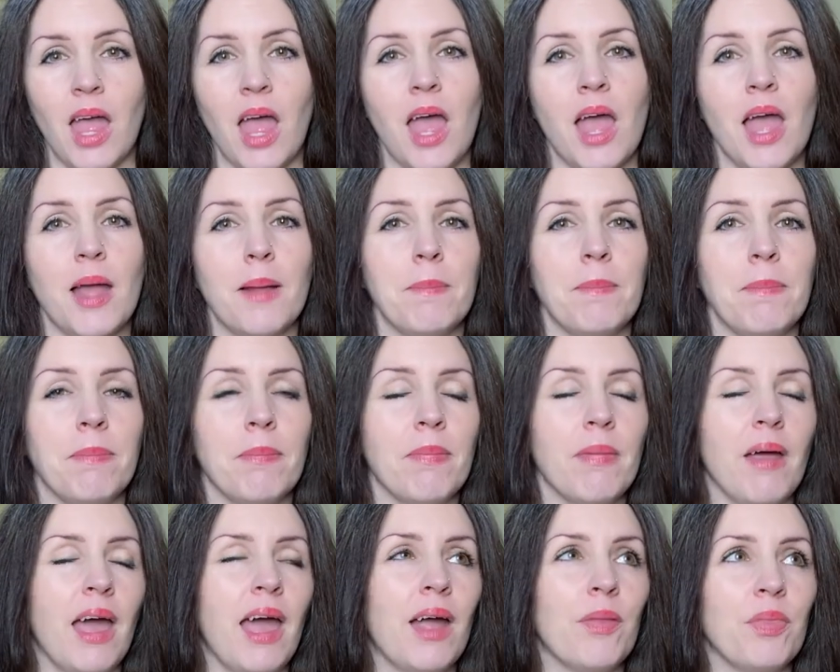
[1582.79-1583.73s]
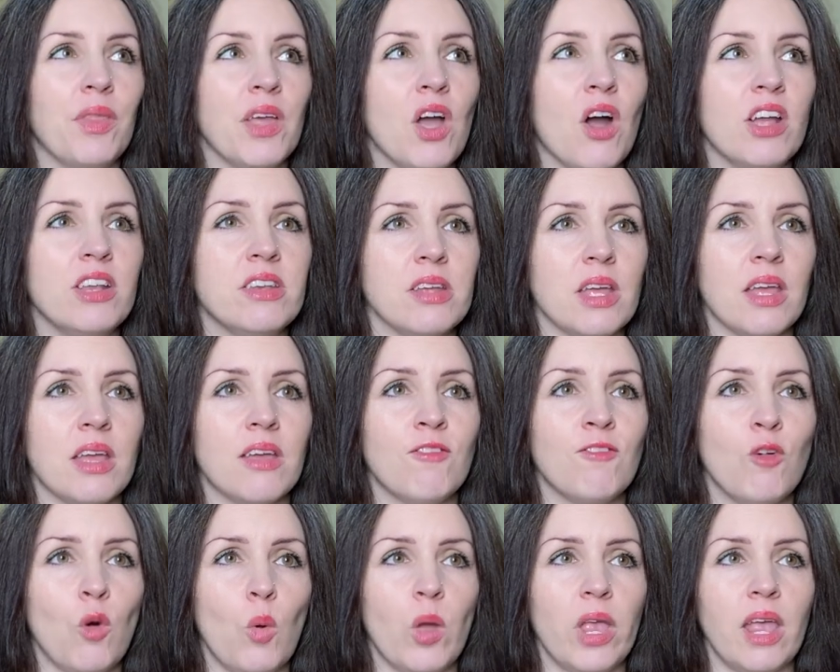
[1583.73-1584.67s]
Um, I had the idea
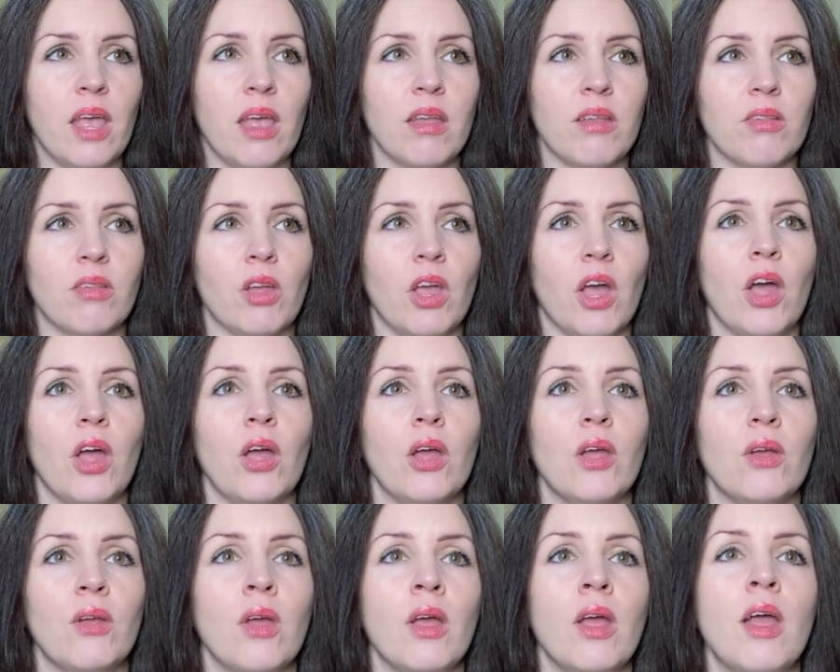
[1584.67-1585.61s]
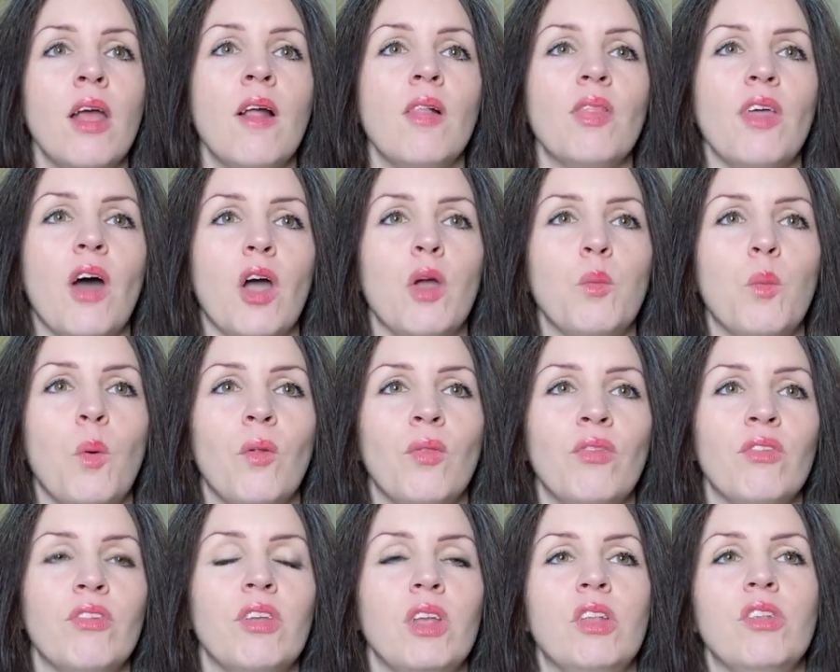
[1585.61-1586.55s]
four years ago that I
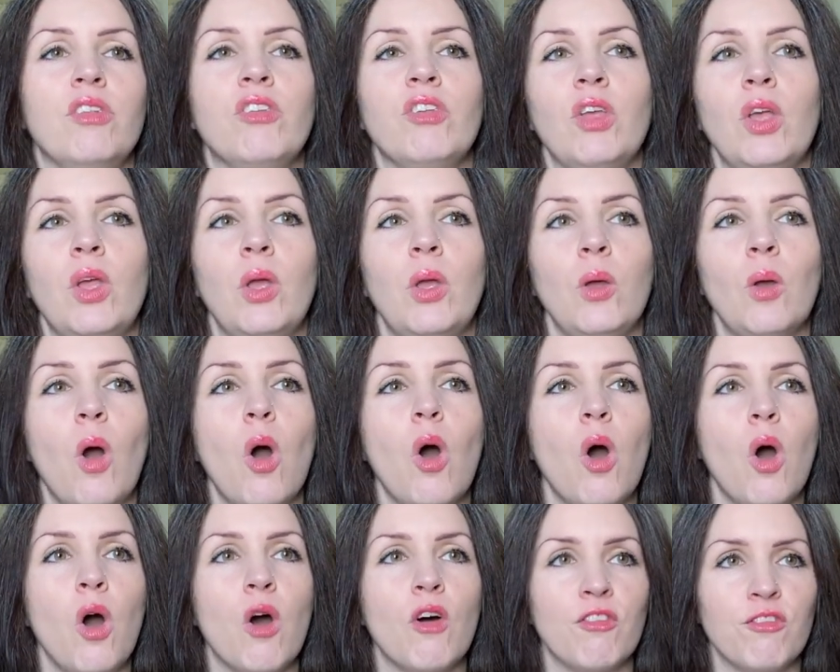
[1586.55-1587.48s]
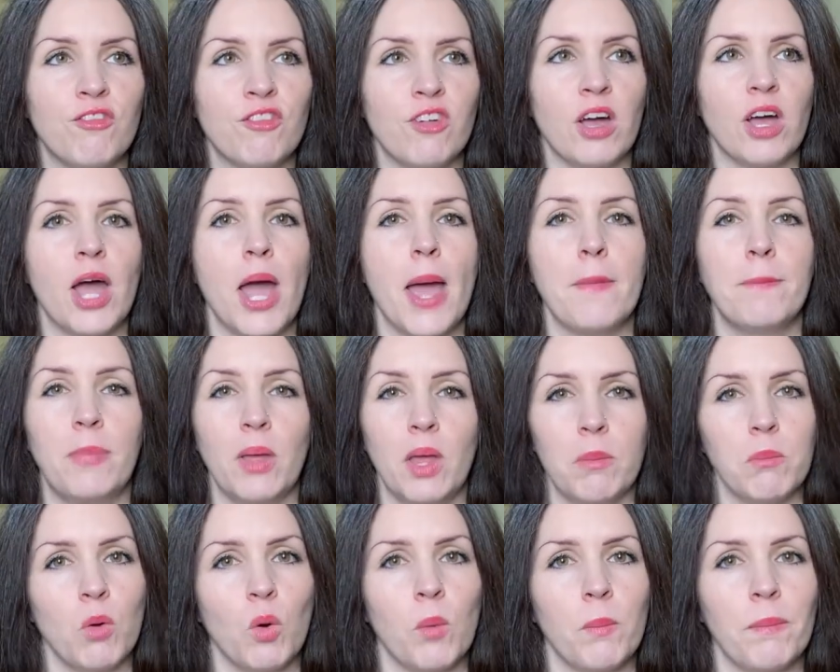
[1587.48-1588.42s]
wanted to offer a
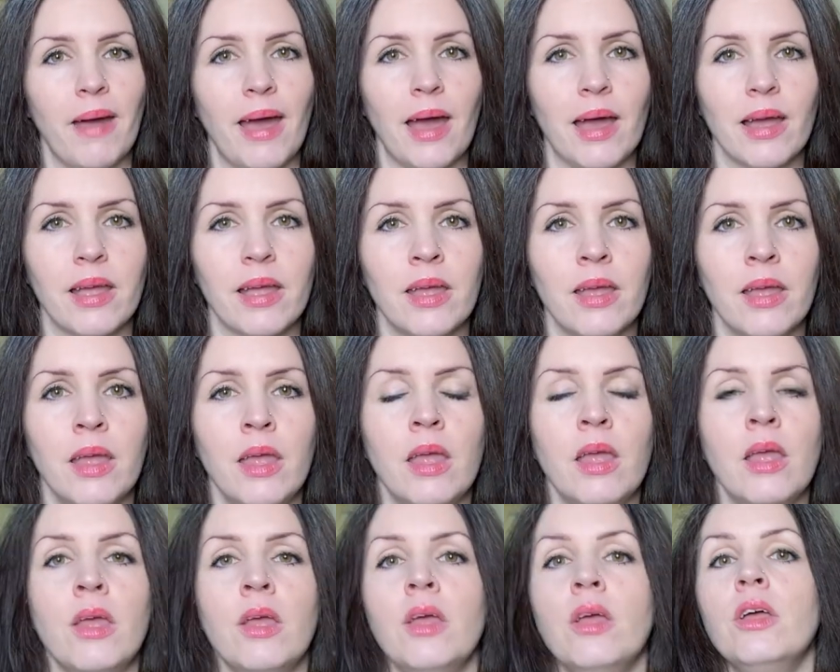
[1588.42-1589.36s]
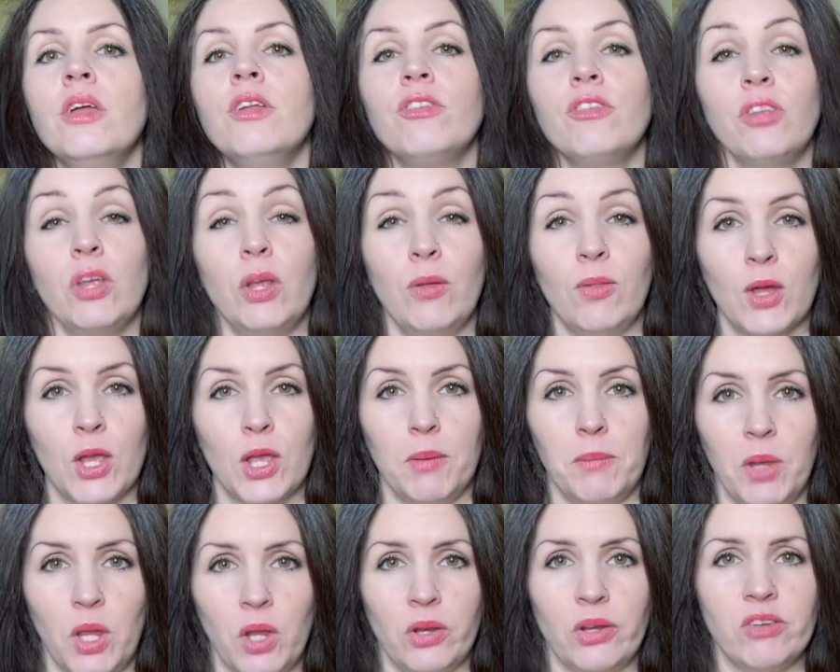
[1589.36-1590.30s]
bit more back to the
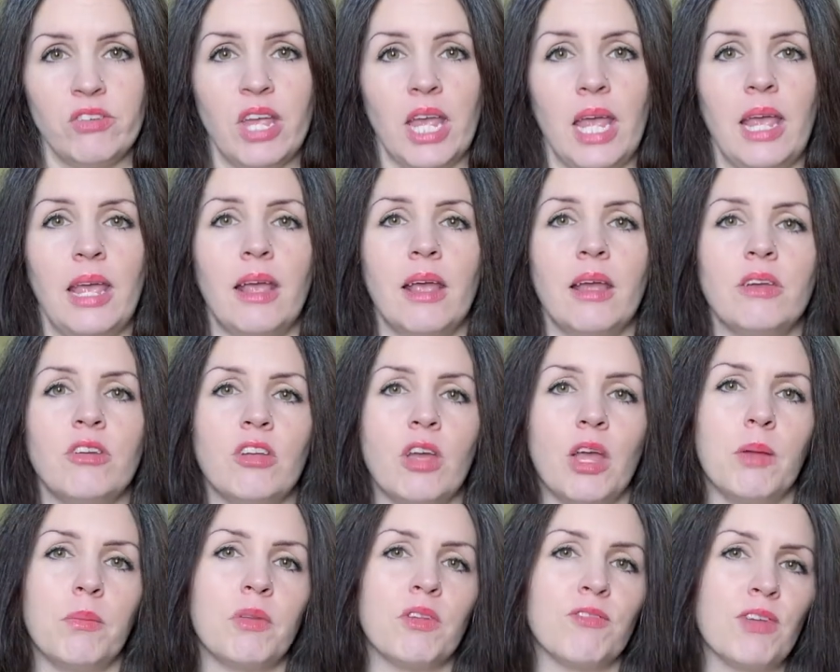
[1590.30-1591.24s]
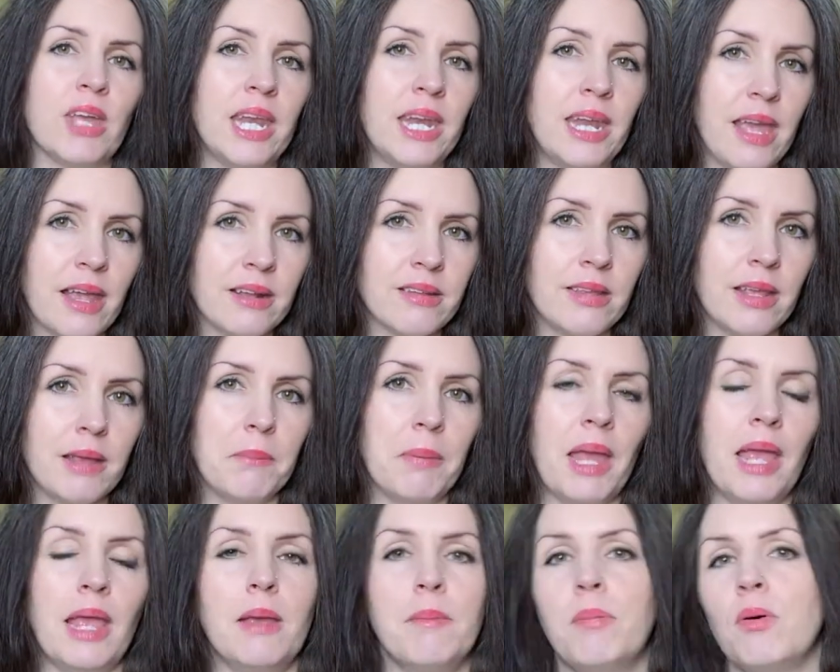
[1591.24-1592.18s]
community in terms of connecting
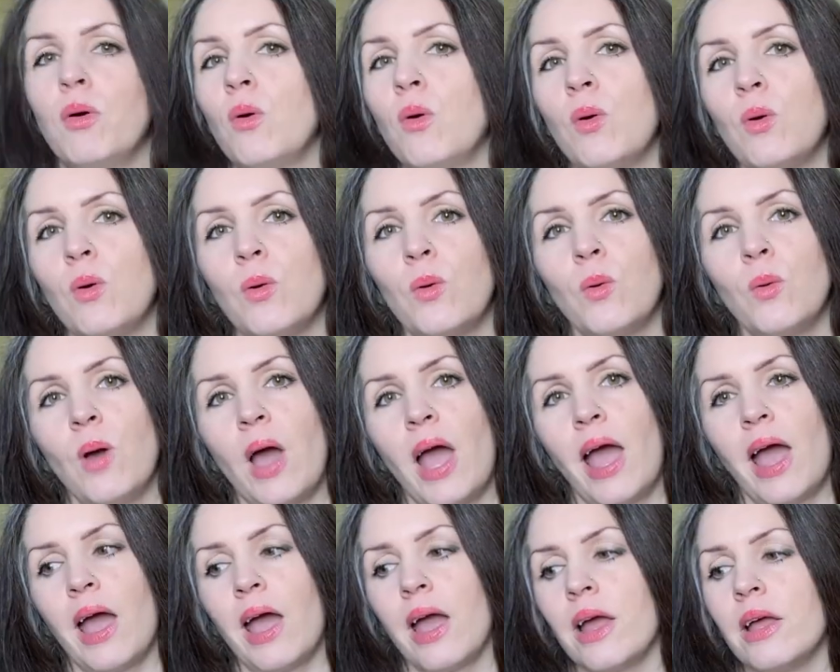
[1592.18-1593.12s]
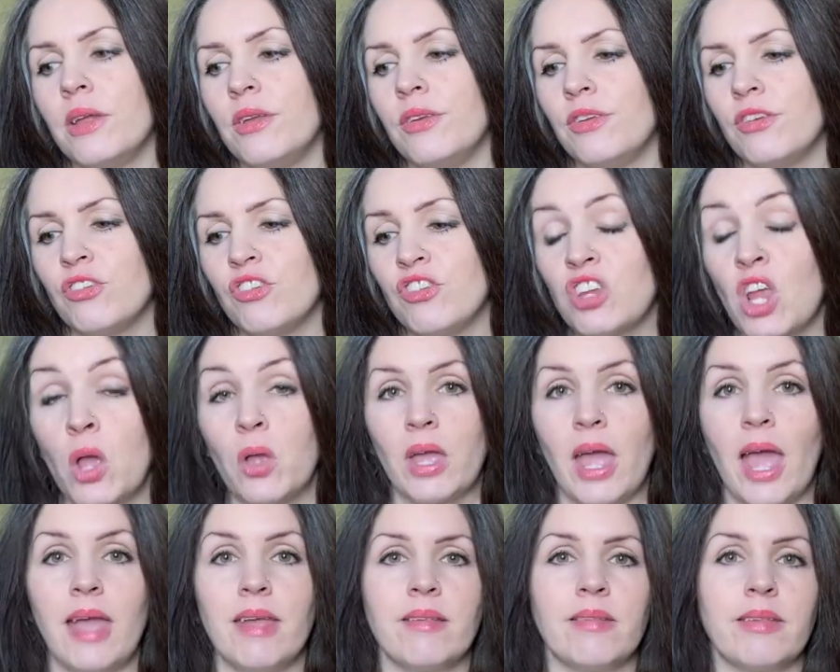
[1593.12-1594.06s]
people and
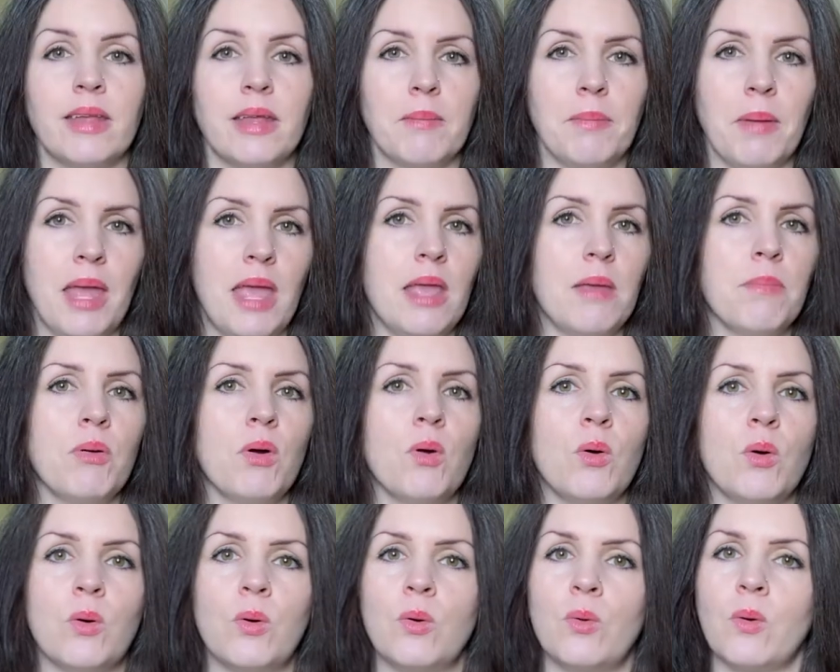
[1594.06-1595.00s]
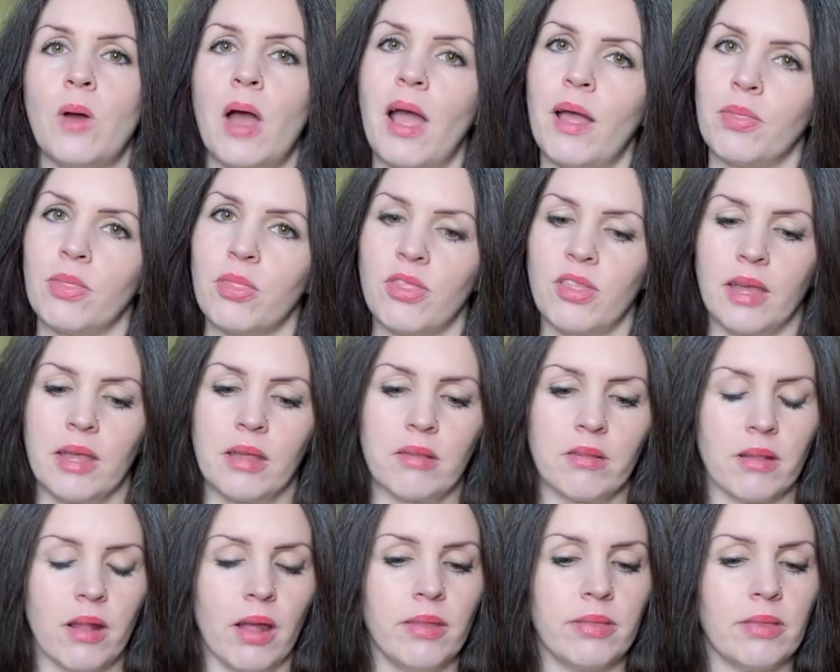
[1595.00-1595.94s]
showcasing people and
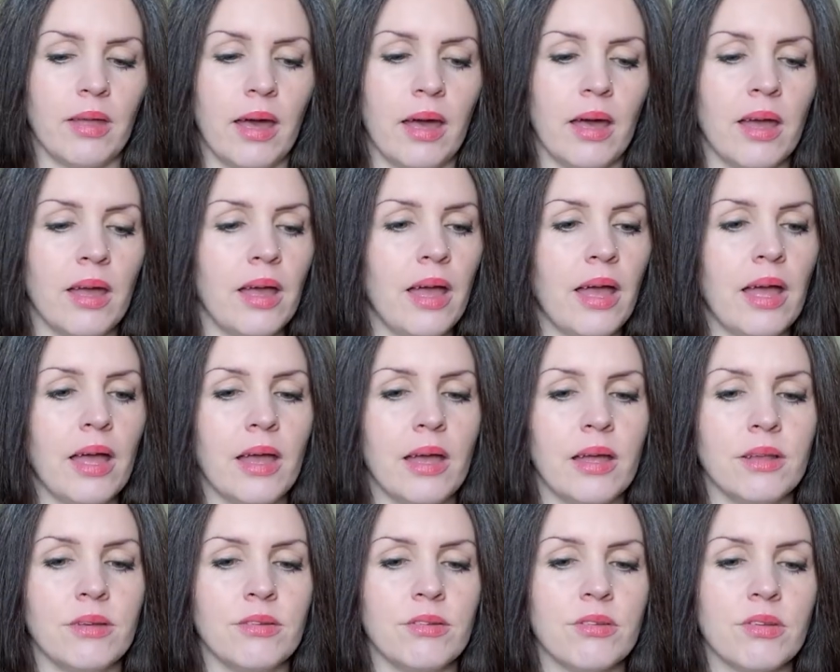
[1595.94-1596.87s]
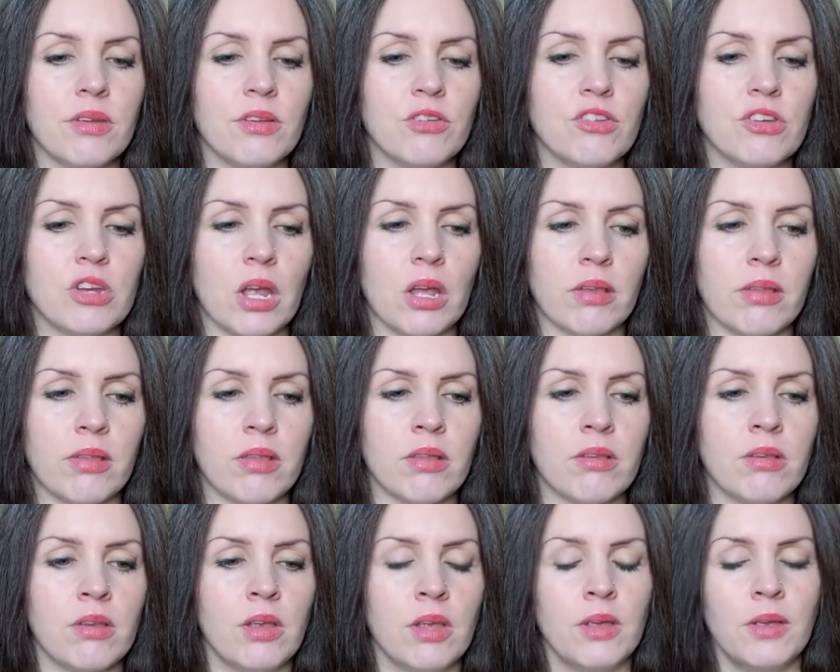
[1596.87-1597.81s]
things like that, and just